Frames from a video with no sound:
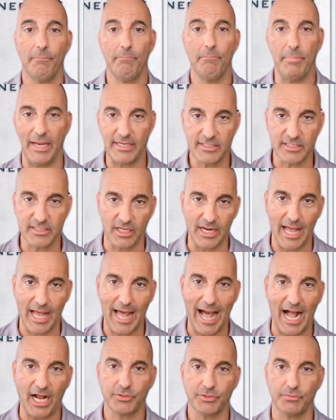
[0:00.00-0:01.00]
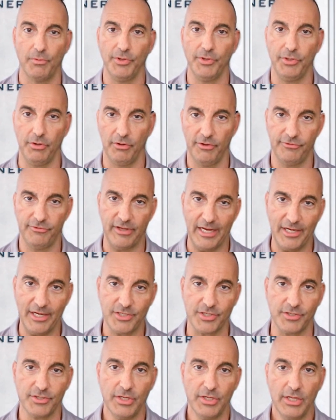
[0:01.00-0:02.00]
based on actual
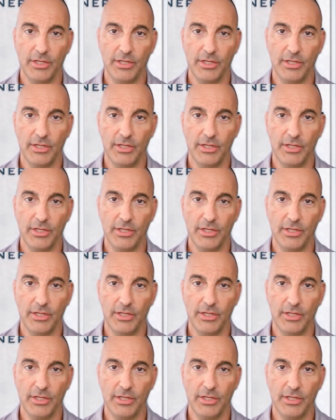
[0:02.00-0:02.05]
utilization.